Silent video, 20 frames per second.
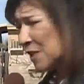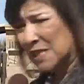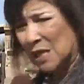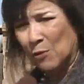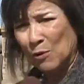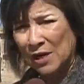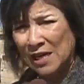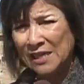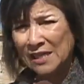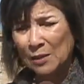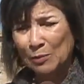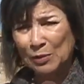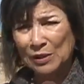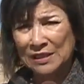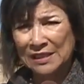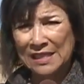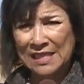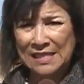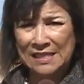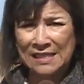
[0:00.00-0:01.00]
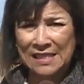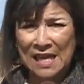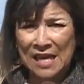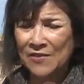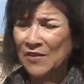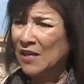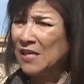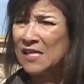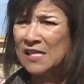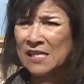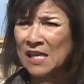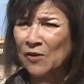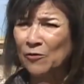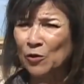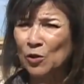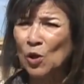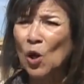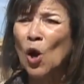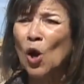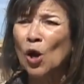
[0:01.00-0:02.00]
where Sahuarita police say that
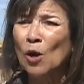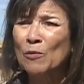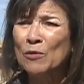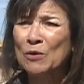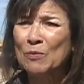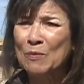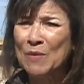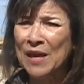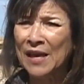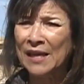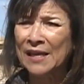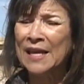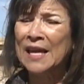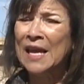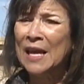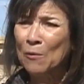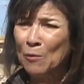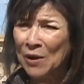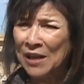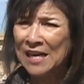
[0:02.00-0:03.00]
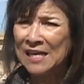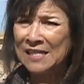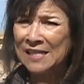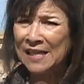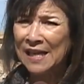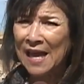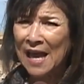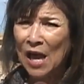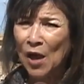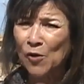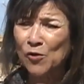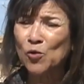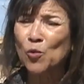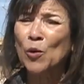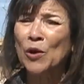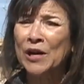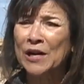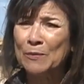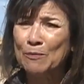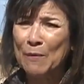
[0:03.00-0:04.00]
several armed men went into the house
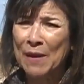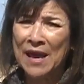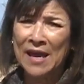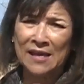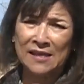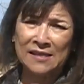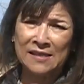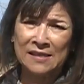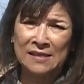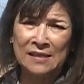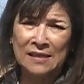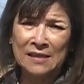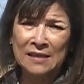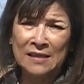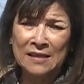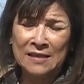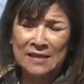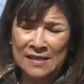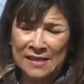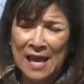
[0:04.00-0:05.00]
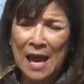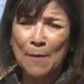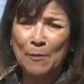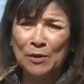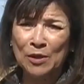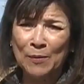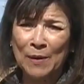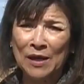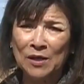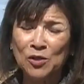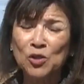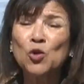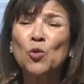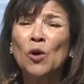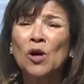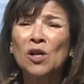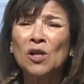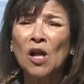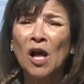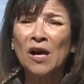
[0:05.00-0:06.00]
wearing masks. This happened about
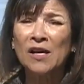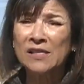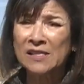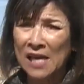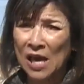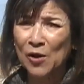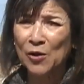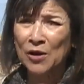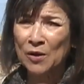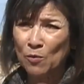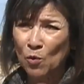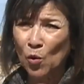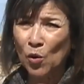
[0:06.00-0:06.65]
2 o'clock Saturday